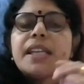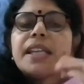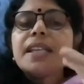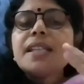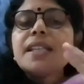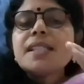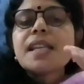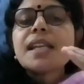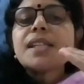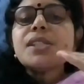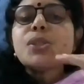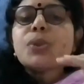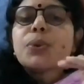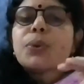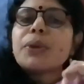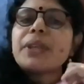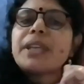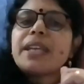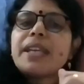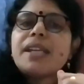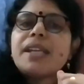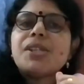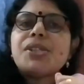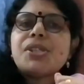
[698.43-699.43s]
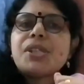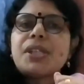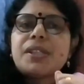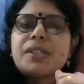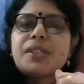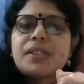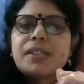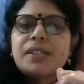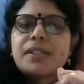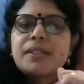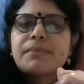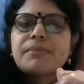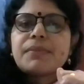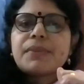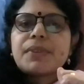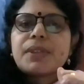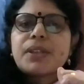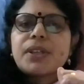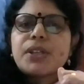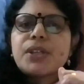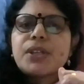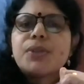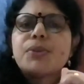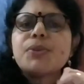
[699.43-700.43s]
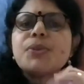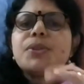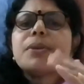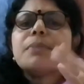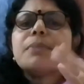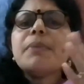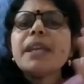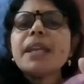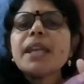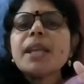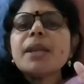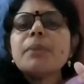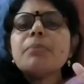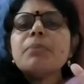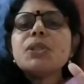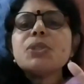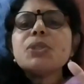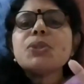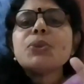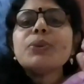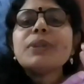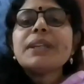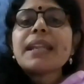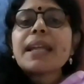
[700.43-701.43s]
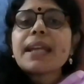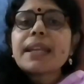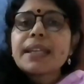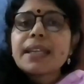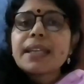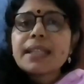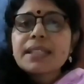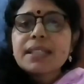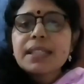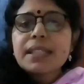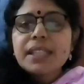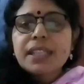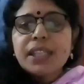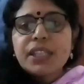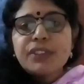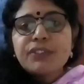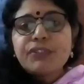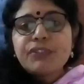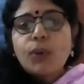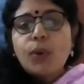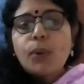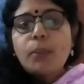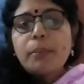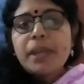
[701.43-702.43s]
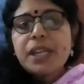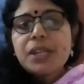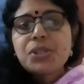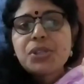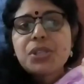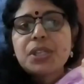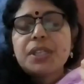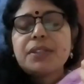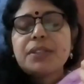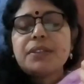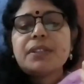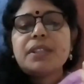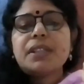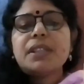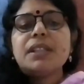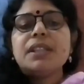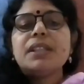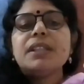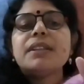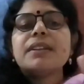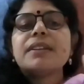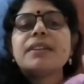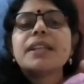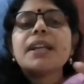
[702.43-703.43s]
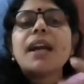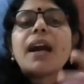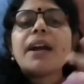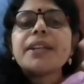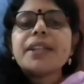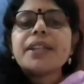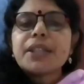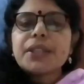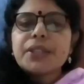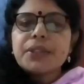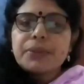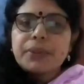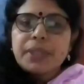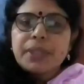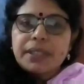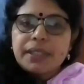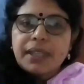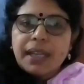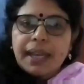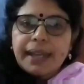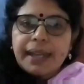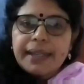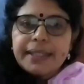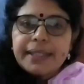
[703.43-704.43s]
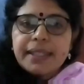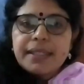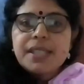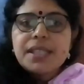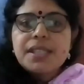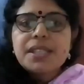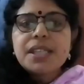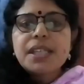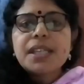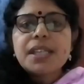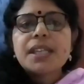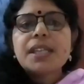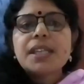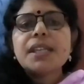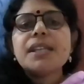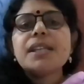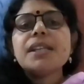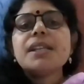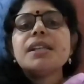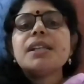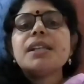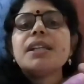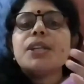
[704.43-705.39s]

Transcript: In such occasion, you should be able to narrate the information regarding your identity,